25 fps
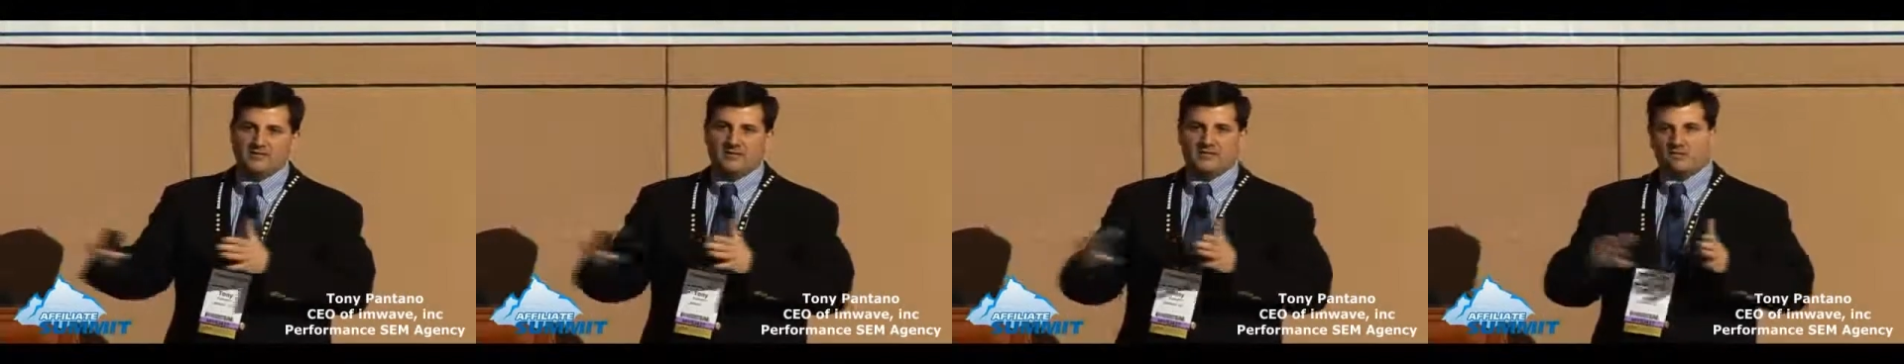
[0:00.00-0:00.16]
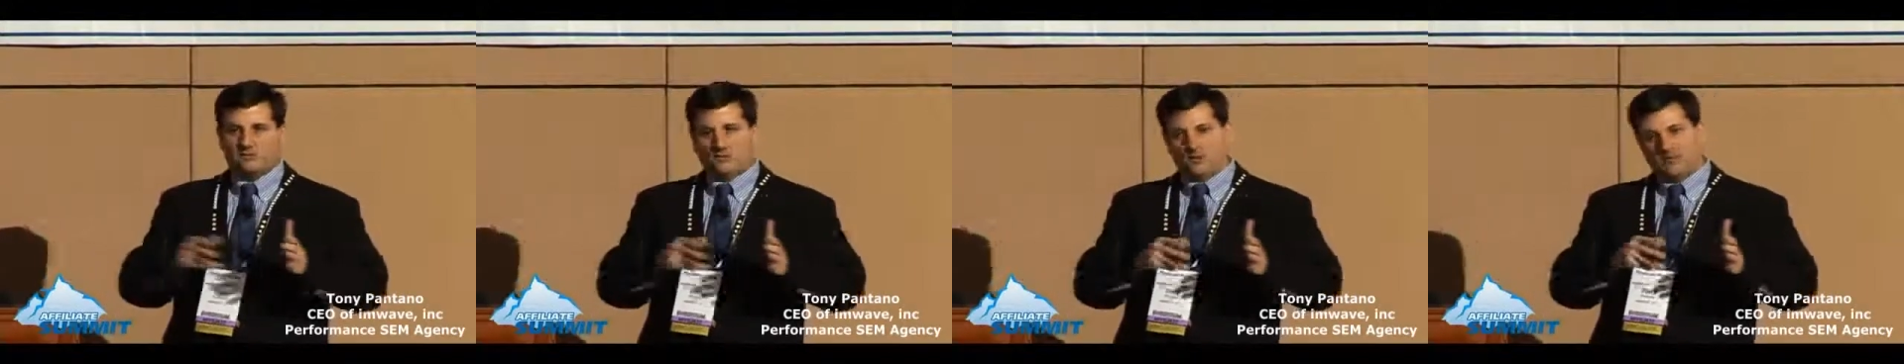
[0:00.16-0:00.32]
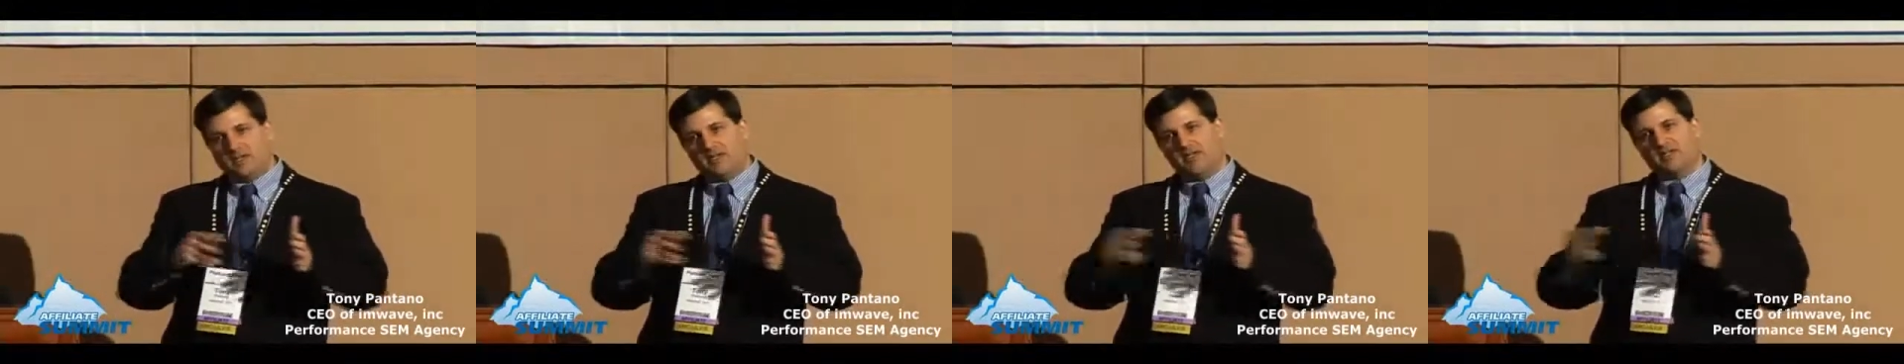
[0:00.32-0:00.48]
of
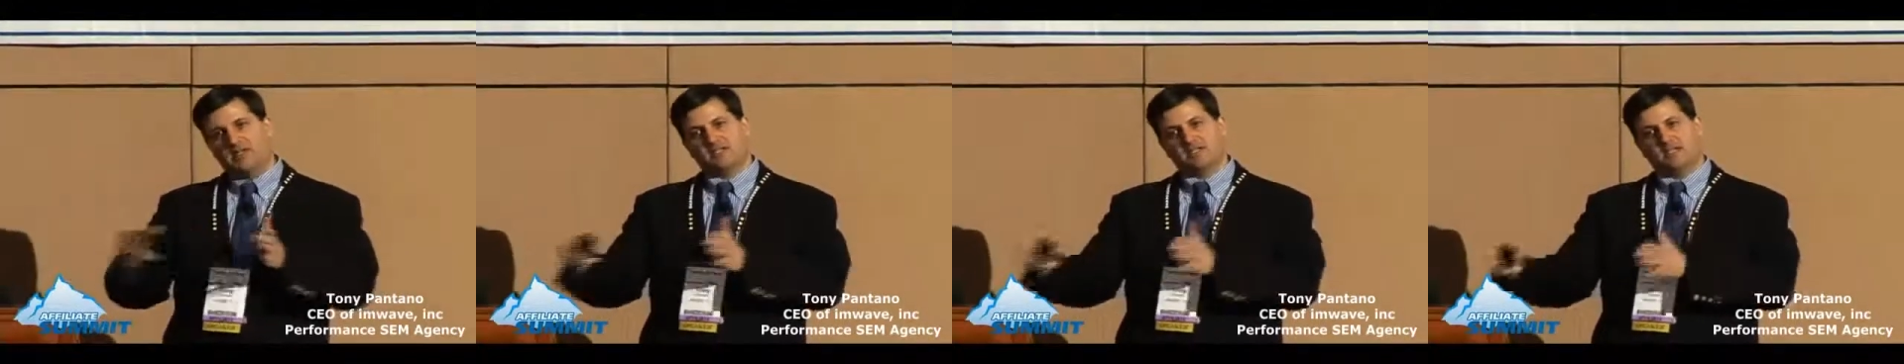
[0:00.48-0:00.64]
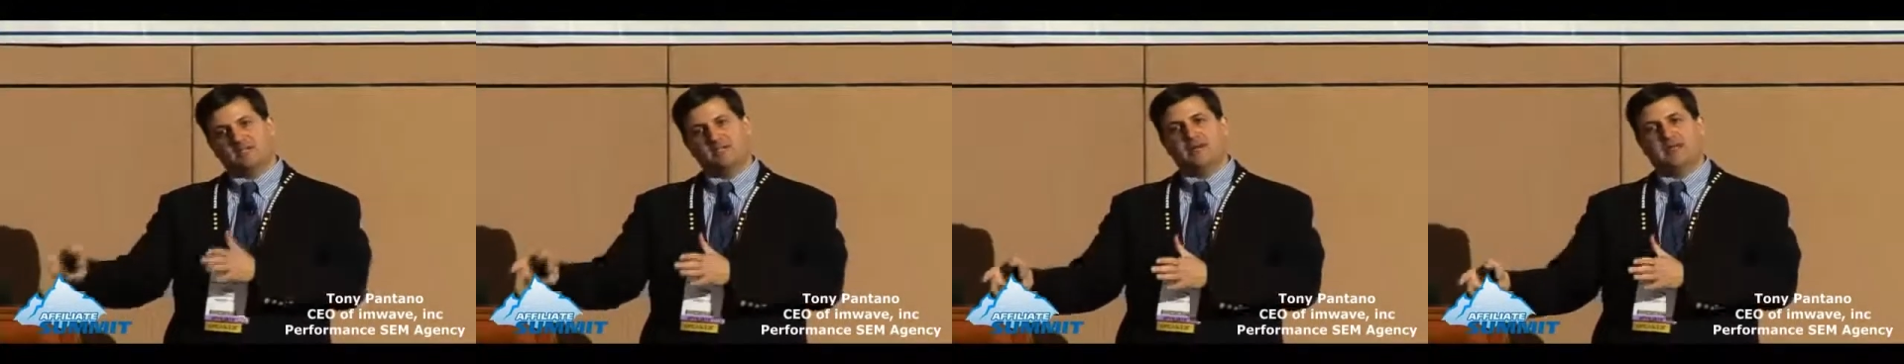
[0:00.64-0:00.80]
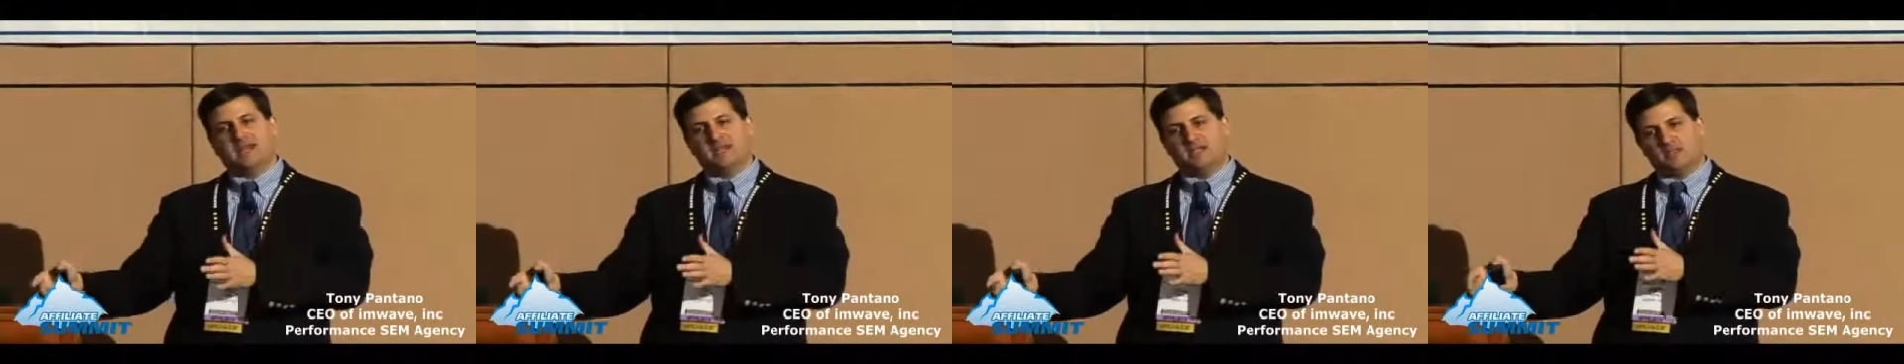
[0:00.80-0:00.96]
it really
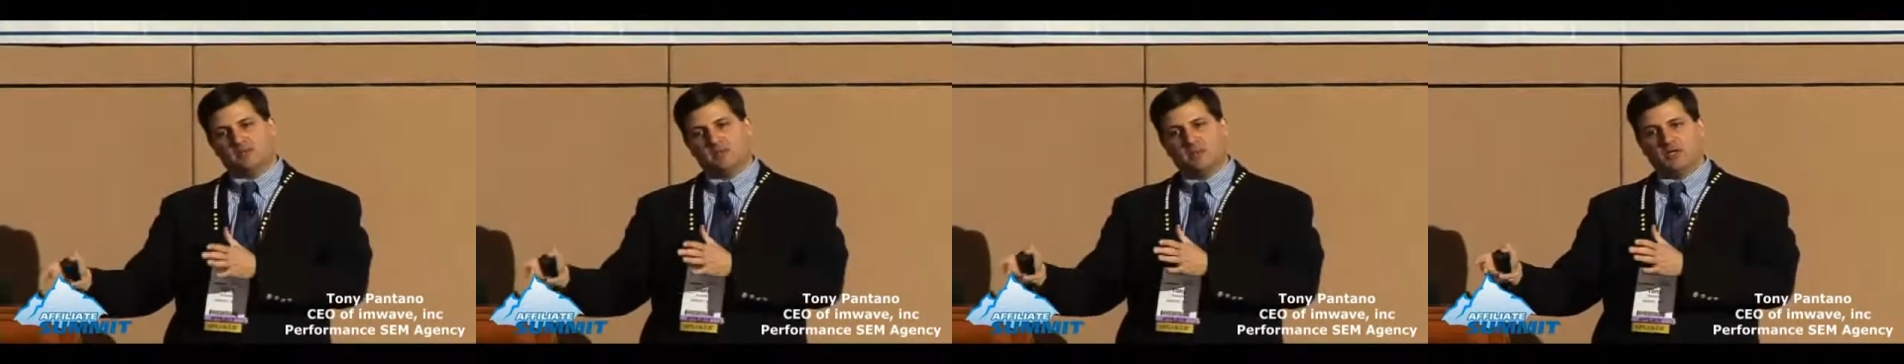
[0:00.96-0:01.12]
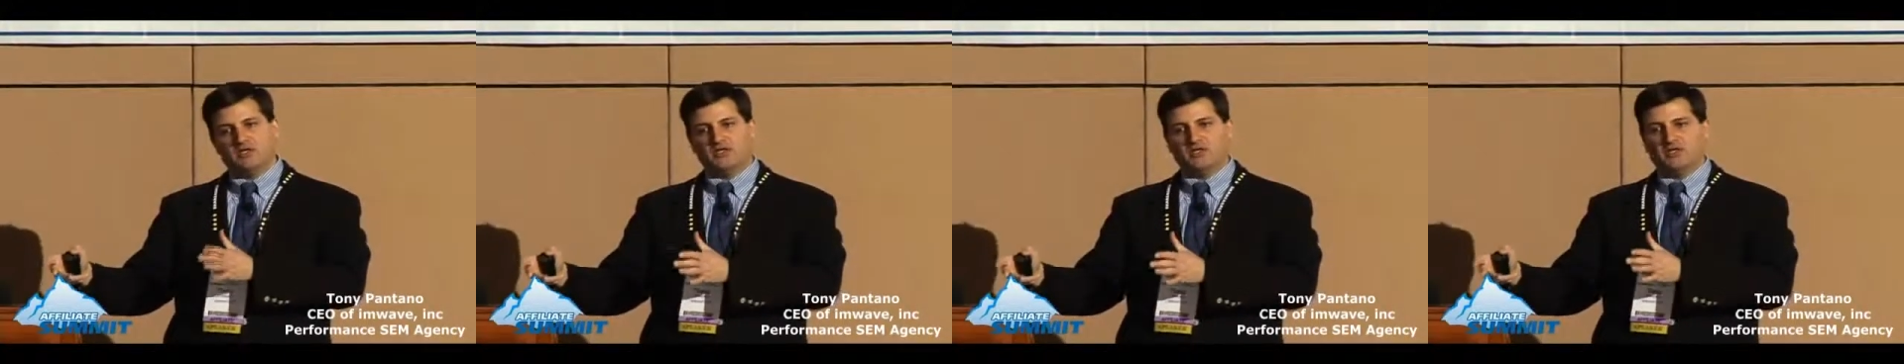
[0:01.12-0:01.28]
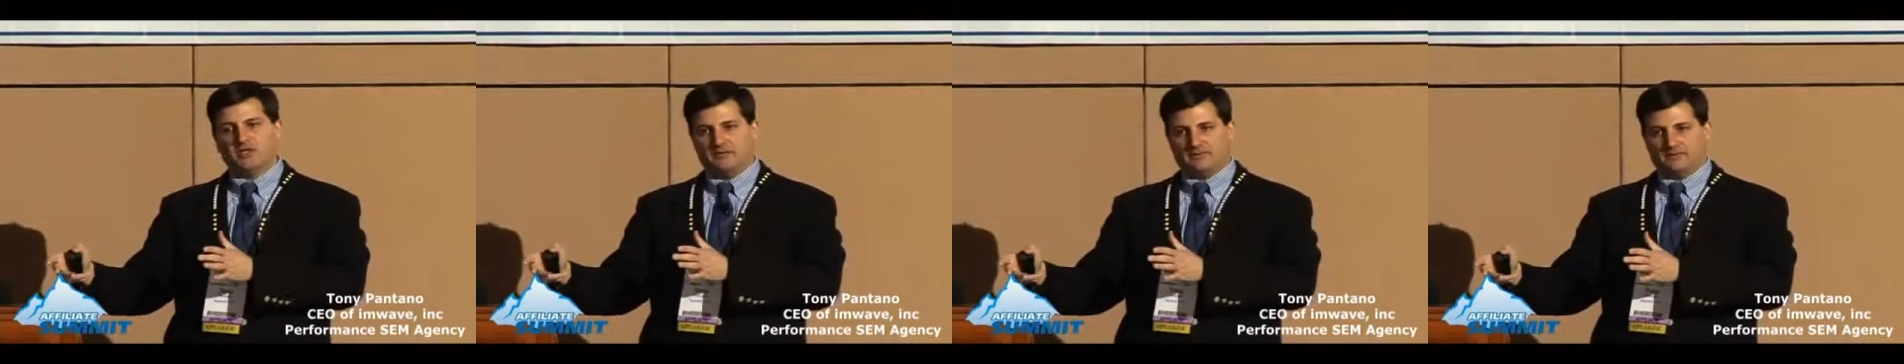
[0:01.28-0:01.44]
doesn't make as much